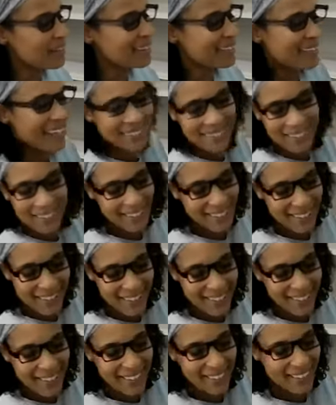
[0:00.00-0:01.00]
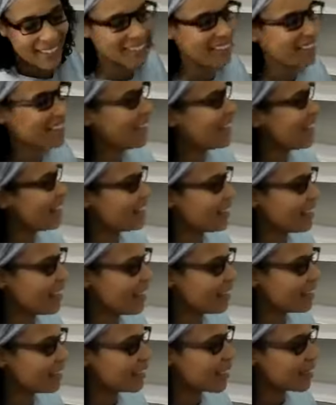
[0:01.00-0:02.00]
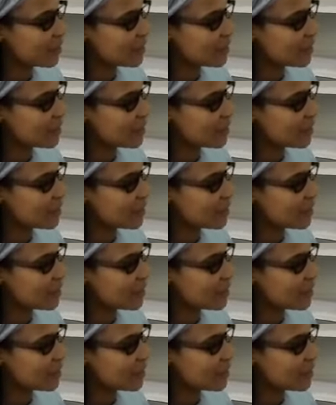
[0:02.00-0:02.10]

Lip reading: That's a good thing. The